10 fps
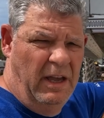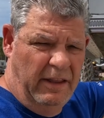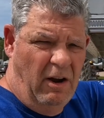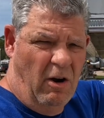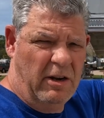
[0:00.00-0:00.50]

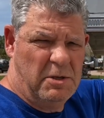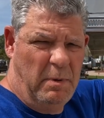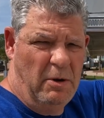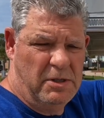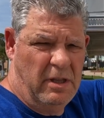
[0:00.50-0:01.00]
they are
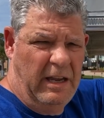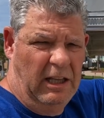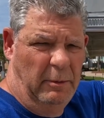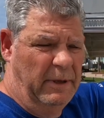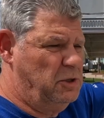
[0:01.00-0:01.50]
exposed to the
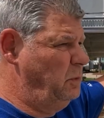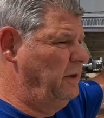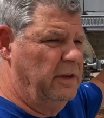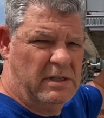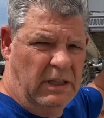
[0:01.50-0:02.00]
elements
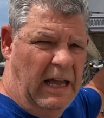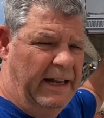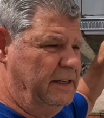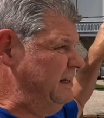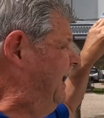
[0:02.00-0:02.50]
when the
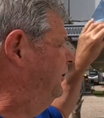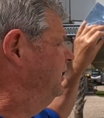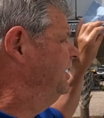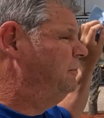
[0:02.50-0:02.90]
slide is out.